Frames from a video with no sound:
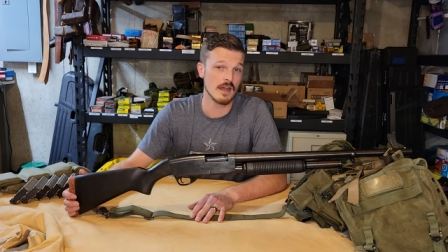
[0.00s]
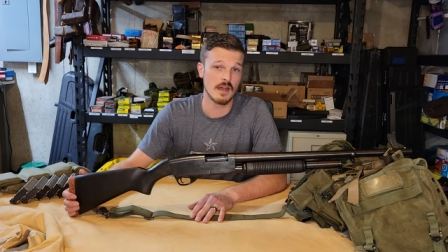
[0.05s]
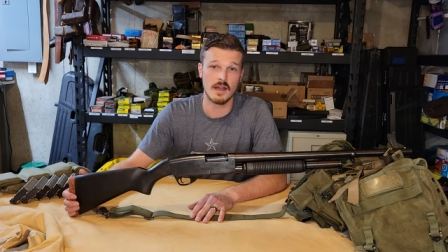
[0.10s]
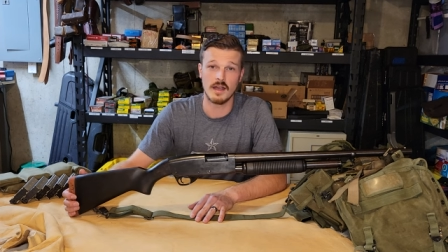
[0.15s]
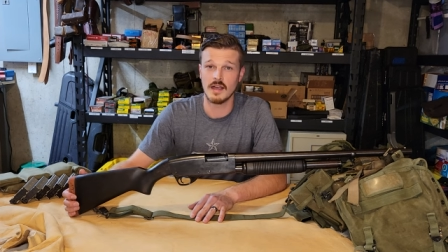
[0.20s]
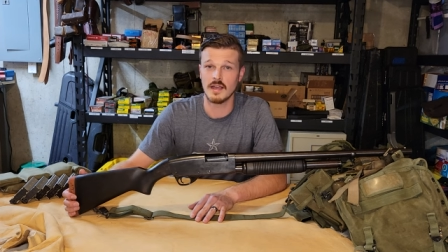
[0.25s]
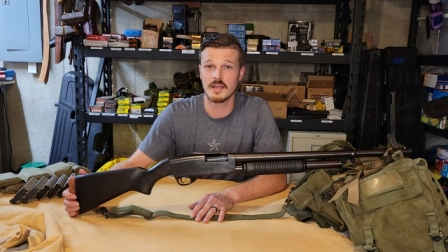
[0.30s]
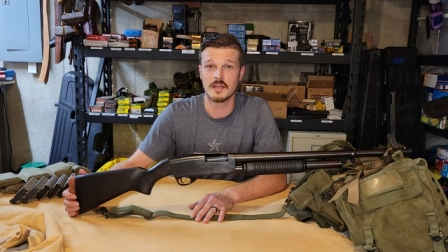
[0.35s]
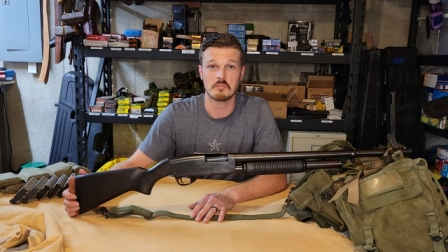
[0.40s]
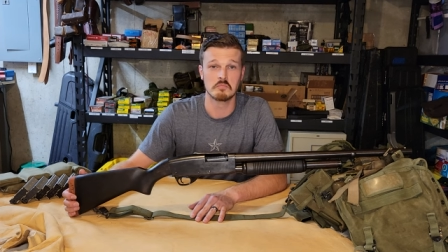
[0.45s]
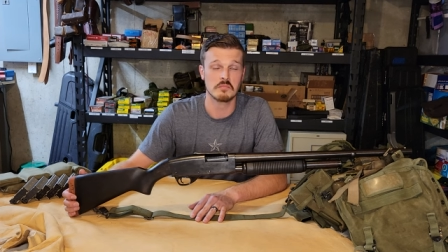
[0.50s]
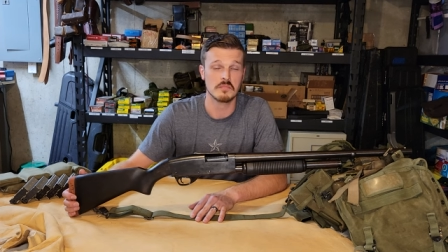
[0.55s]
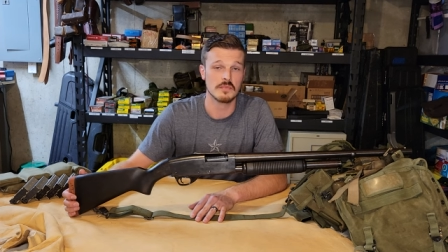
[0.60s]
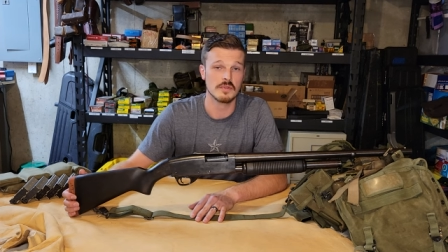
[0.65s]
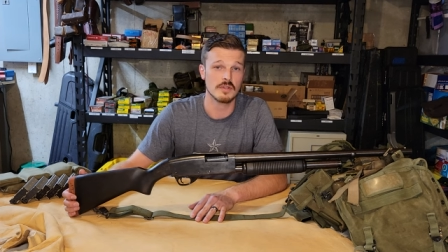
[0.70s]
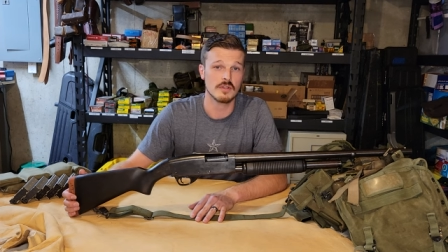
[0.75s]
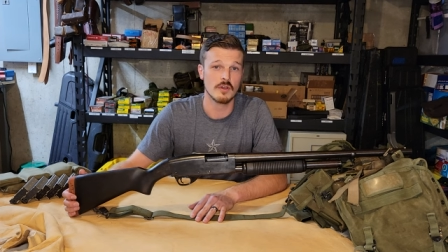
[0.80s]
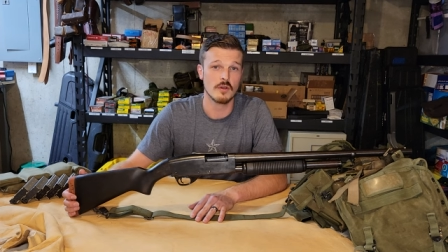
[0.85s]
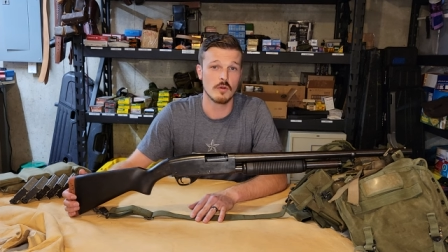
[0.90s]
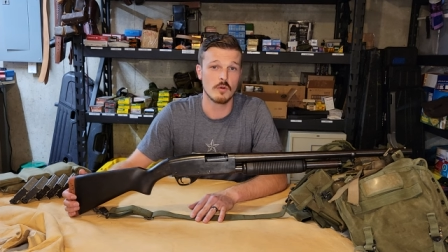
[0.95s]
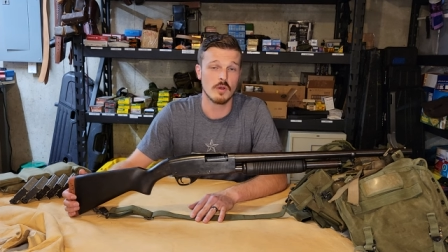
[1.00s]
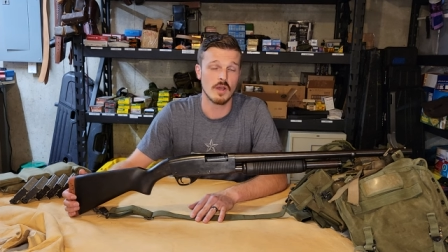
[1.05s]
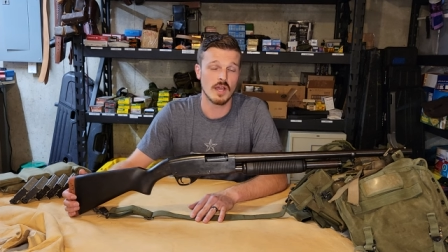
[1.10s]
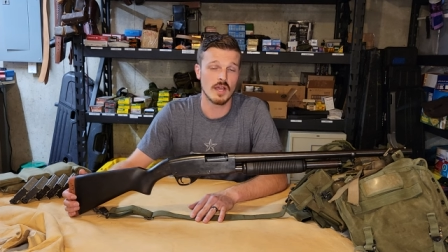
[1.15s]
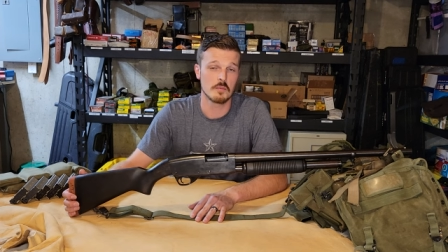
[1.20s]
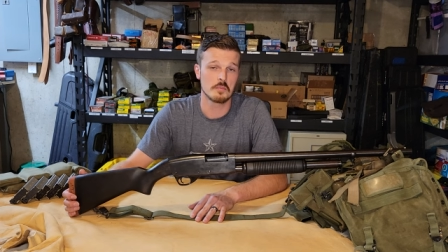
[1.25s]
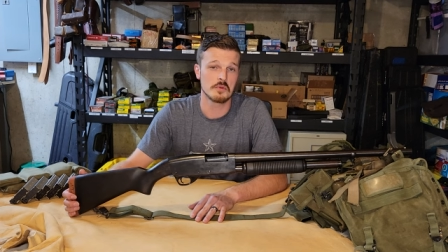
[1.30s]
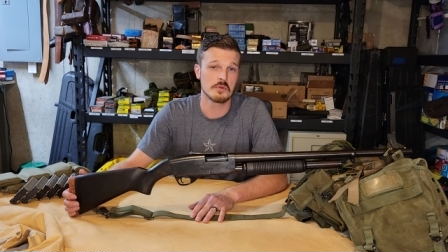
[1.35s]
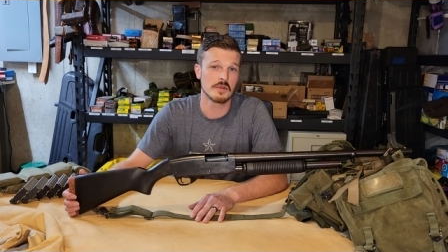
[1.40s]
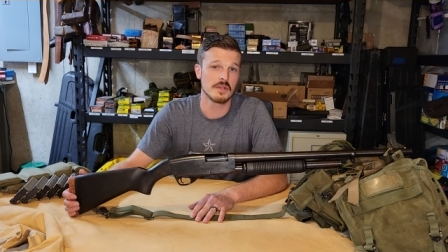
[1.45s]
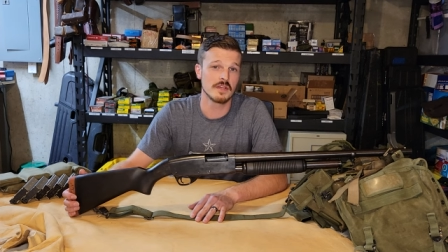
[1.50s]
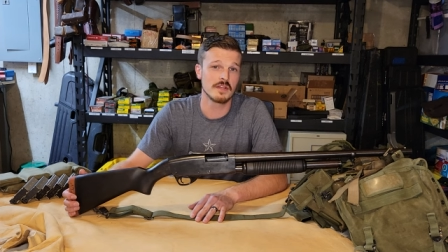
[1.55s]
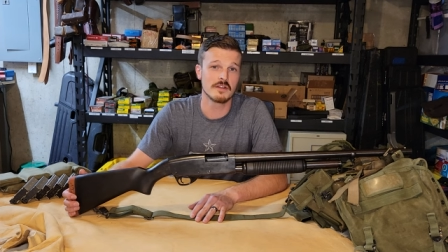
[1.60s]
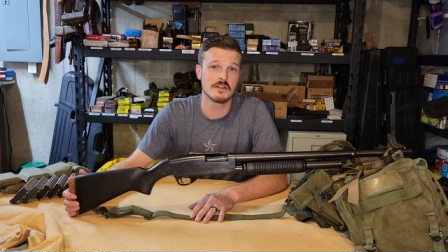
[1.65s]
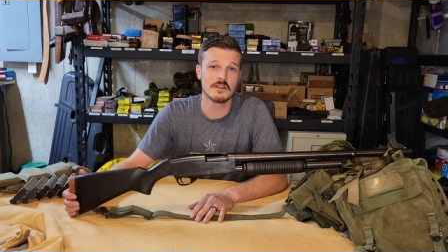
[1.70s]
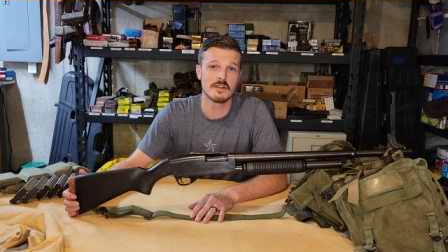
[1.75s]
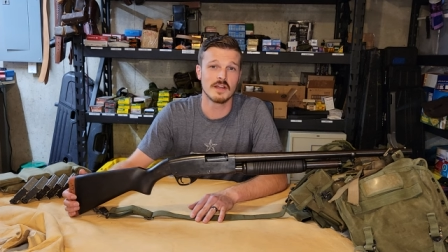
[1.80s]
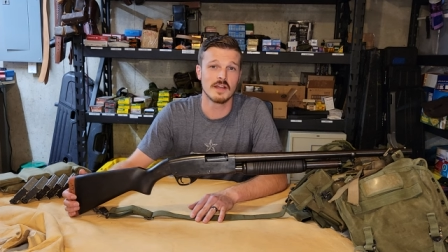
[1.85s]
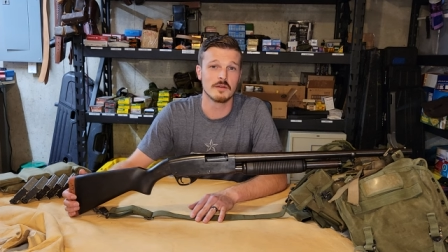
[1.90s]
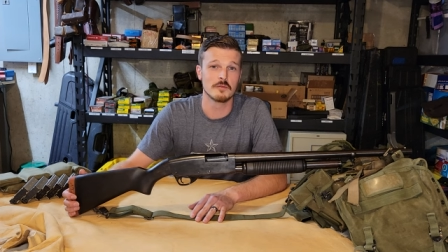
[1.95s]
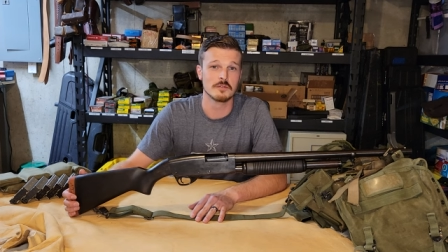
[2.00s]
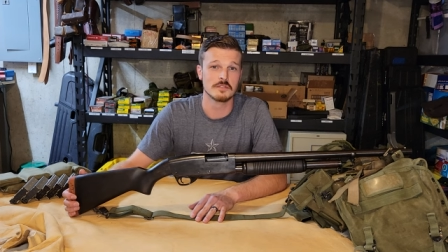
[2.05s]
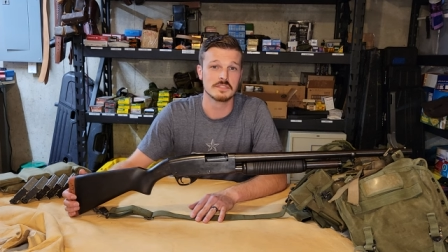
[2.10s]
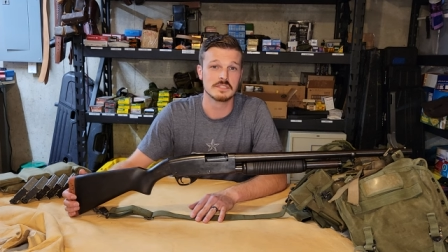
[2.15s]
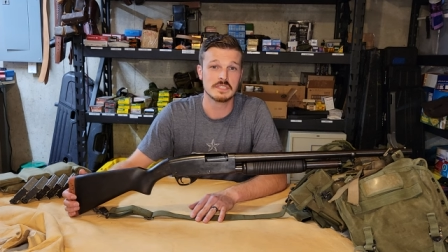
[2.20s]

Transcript: I am no operator. I was